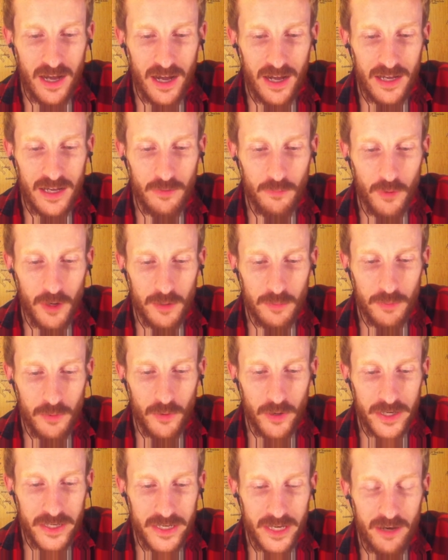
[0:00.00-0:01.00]
At one
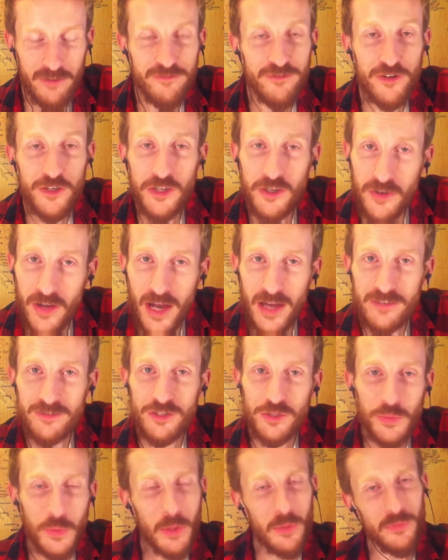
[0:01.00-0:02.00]
point. Now for you
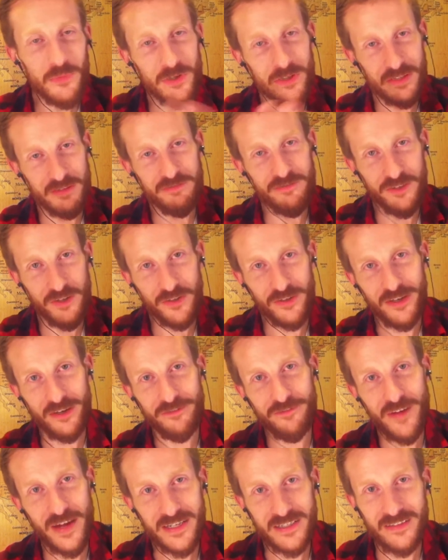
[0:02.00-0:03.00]
guys, you won't really feel
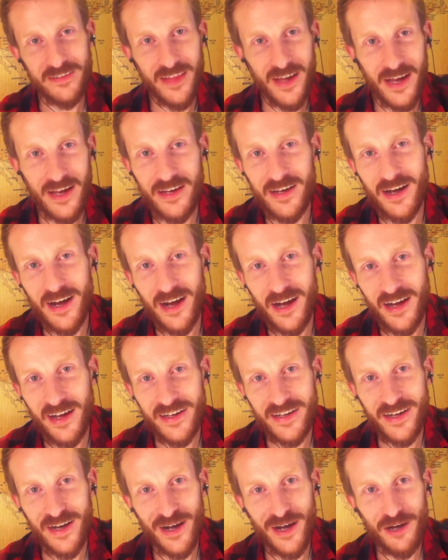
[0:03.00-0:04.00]
the effect of that.
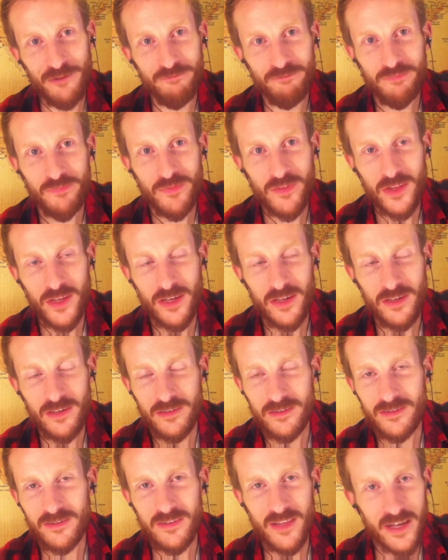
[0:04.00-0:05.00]
I
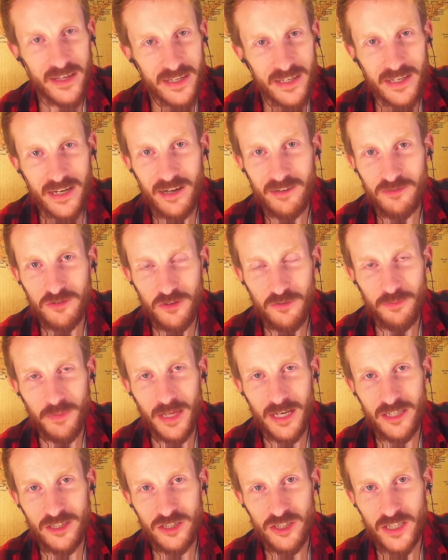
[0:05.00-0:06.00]
was lucky enough to have
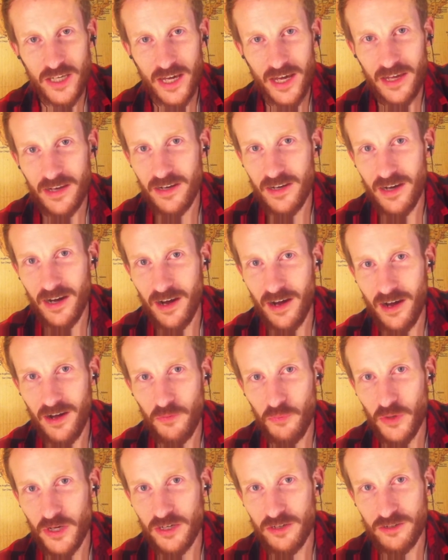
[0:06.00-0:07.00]
managed to get
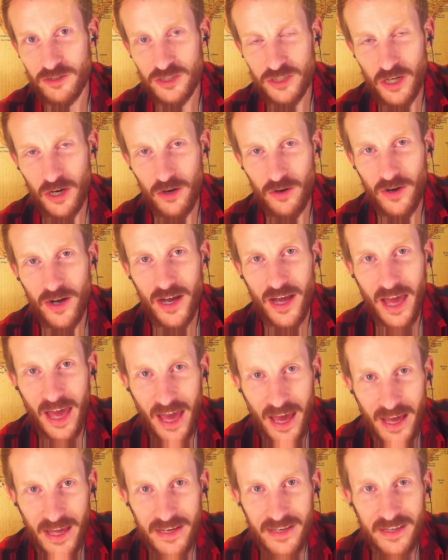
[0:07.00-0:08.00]
a week or so
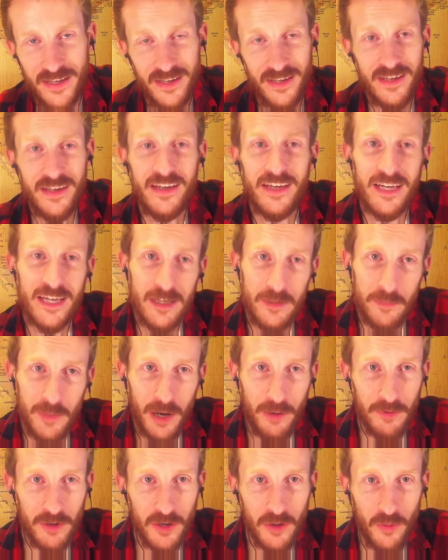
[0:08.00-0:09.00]
ahead
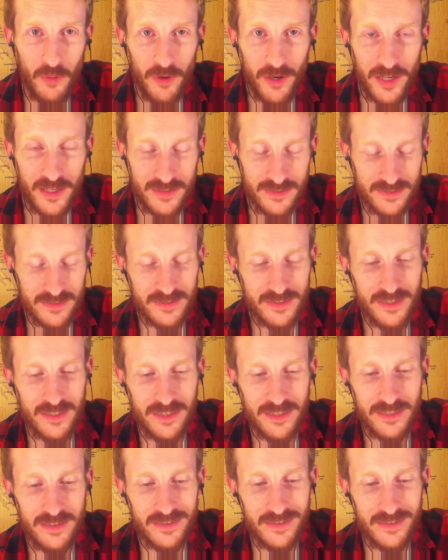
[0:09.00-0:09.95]
in my recordings,